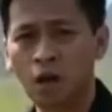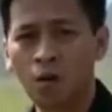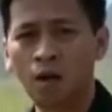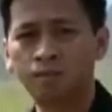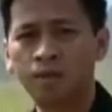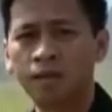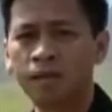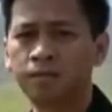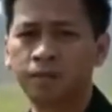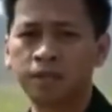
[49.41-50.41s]
while being
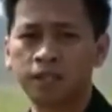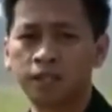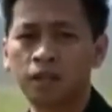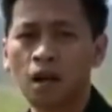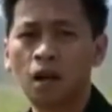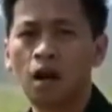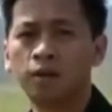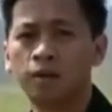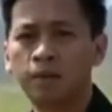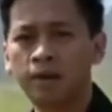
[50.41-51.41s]
imprisoned
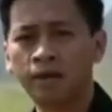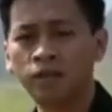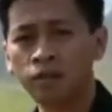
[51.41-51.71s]
on American